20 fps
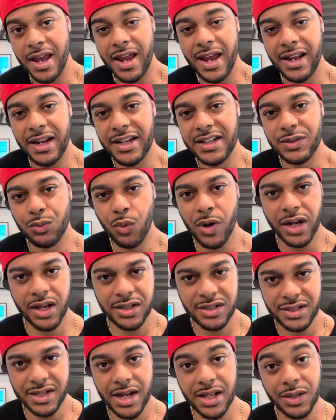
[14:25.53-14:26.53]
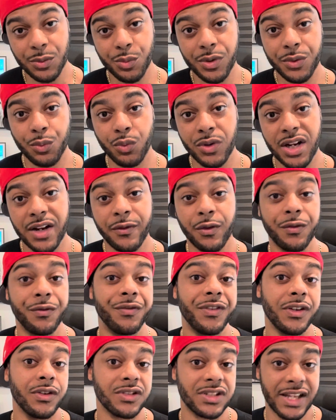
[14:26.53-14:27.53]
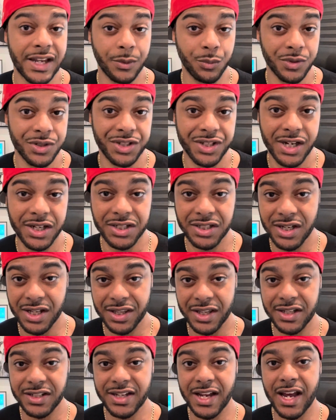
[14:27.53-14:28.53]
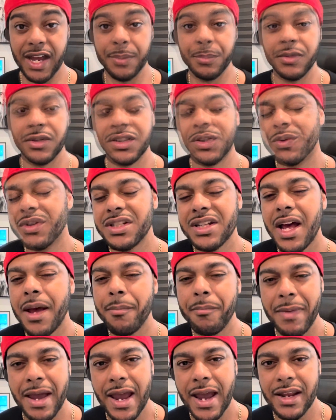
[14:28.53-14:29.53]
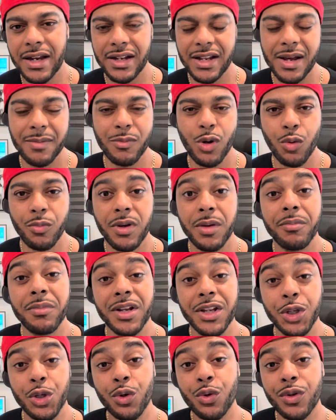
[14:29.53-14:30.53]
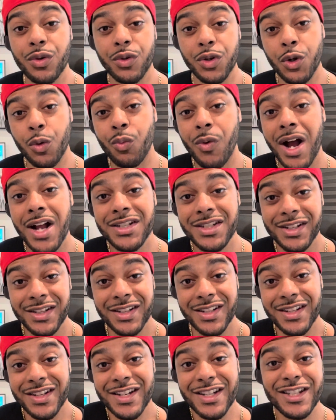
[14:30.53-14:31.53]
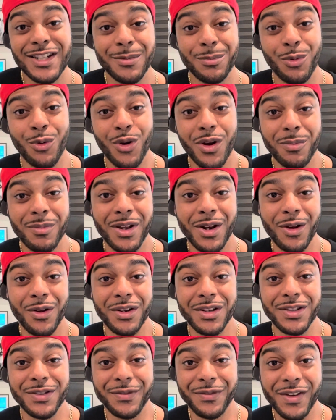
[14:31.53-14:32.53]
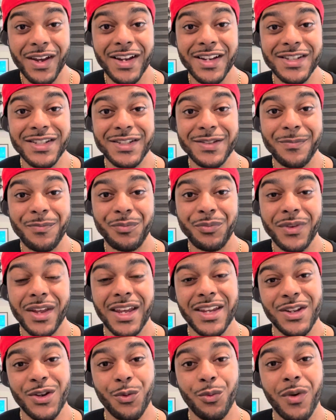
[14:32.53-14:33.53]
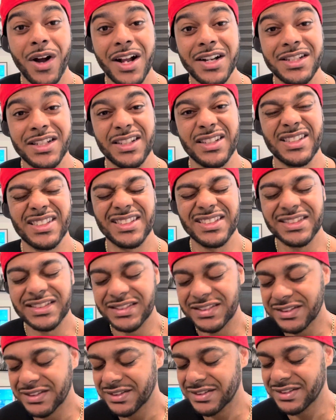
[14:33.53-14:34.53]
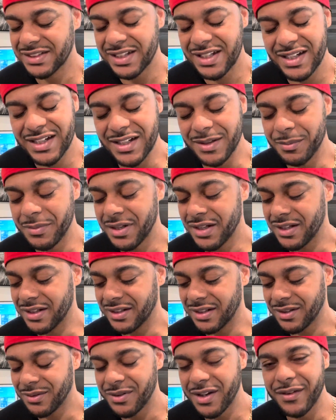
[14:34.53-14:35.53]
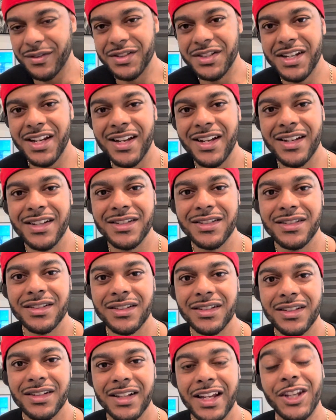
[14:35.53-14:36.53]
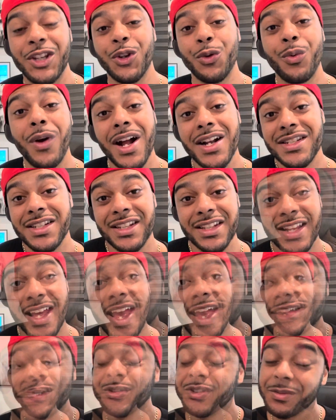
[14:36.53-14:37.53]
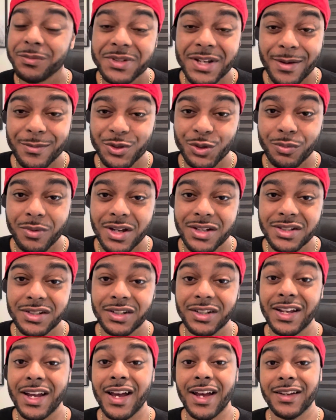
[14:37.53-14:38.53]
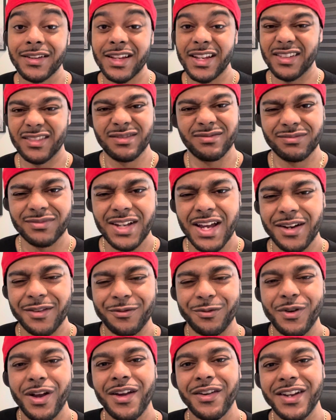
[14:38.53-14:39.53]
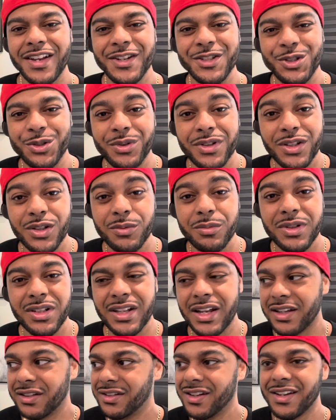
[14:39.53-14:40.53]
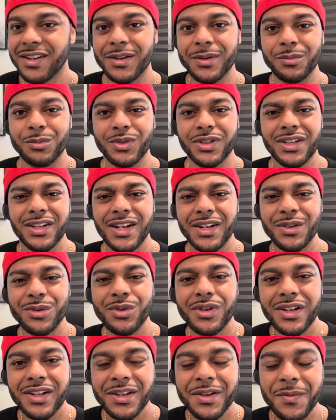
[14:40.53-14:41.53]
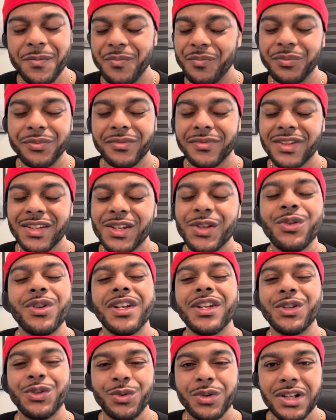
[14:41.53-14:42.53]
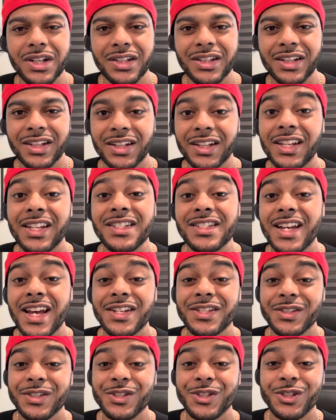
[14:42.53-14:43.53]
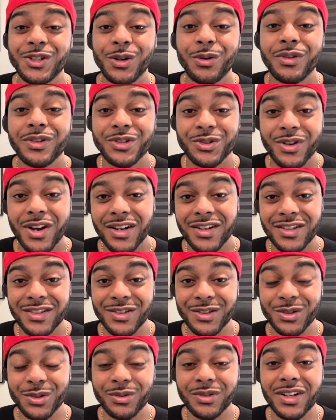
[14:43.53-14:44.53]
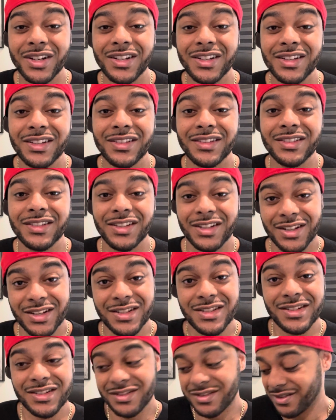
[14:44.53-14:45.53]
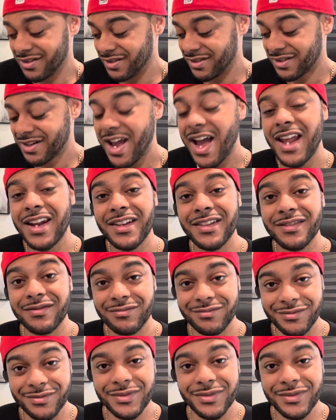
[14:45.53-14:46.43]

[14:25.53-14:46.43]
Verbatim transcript: And he's reconciling with whatever feels like rejection at that time. So he's not mad in that moment, but you're watching the disappointment on his face and you're watching the, ah, man, I don't have a chance. Like you're watching that. So sometimes you might see a guy like kind of frown at you and you'd be like, damn, what did I do to him? You didn't do anything. He's actually so attracted to you that he is kind of